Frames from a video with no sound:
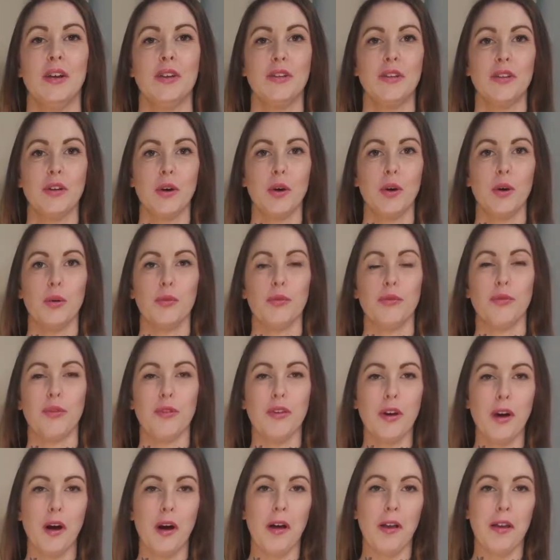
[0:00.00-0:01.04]
So for
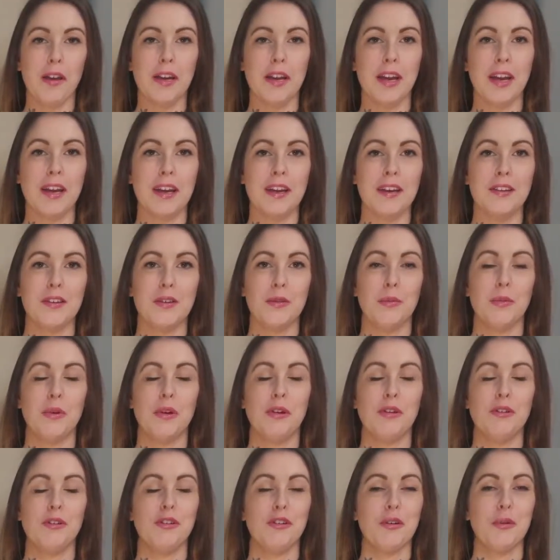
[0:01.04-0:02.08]
the holidays, we
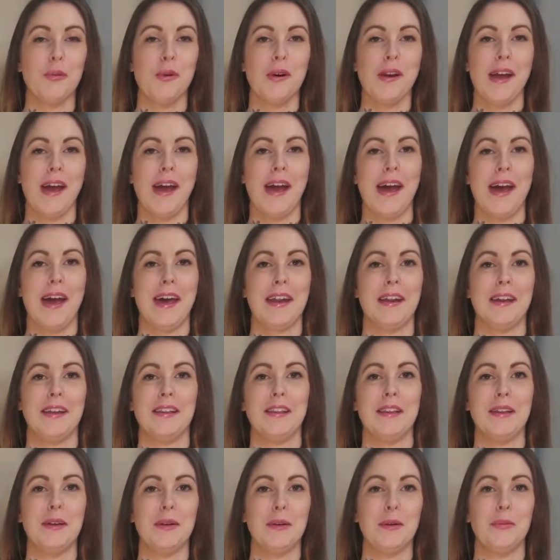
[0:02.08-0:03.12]
usually want to add a
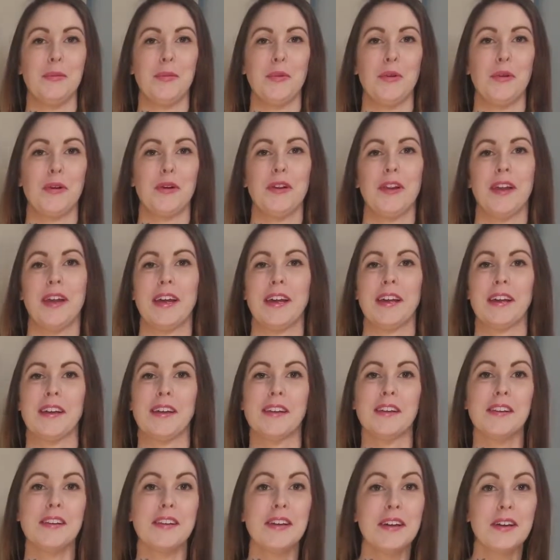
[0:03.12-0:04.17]
little more like
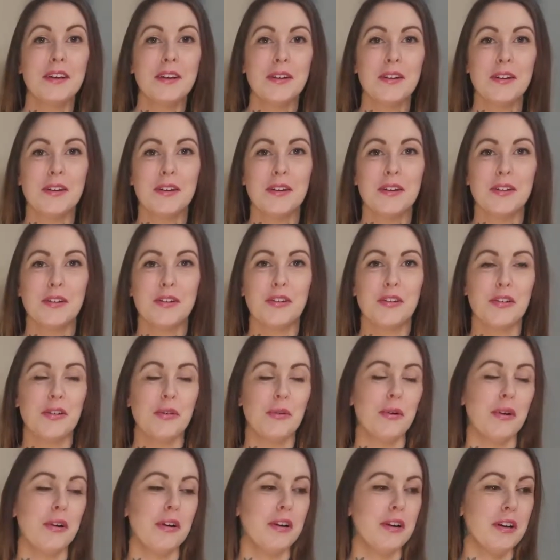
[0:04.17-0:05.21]
glitter to
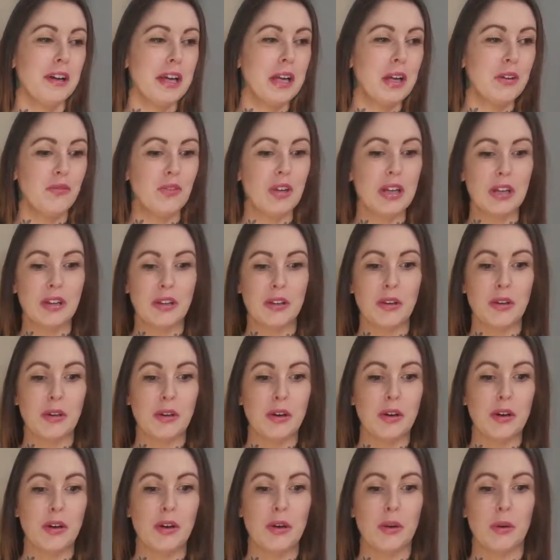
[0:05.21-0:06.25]
our evening
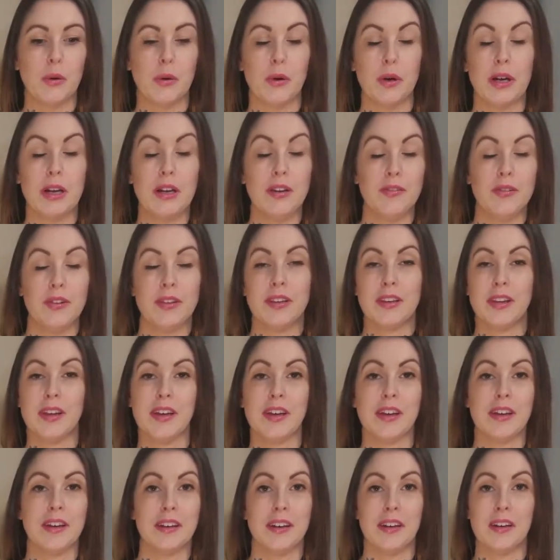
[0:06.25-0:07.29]
look, or even
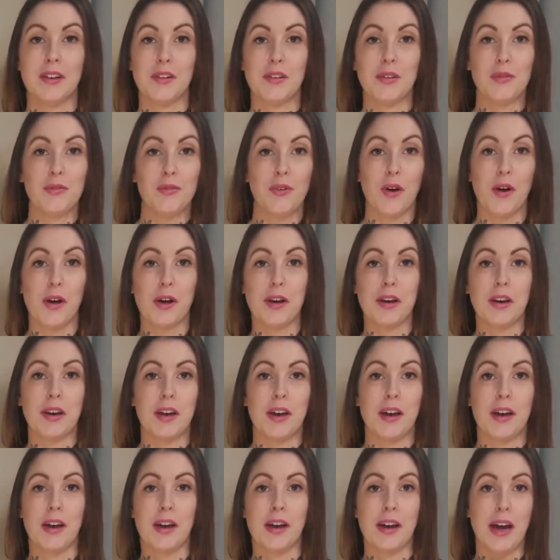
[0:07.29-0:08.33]
like a nice fun
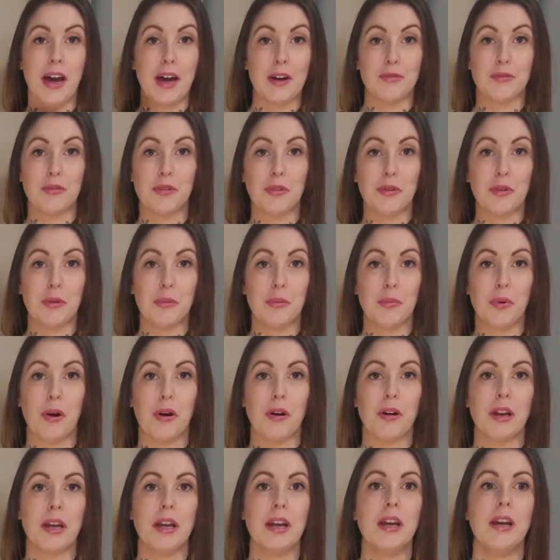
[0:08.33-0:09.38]
afternoon
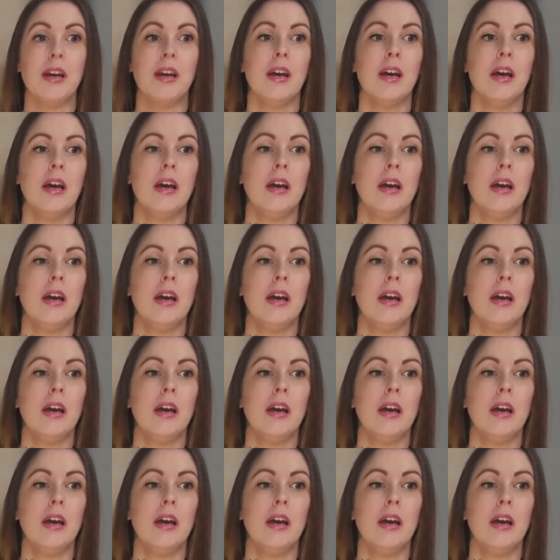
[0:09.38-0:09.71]
party.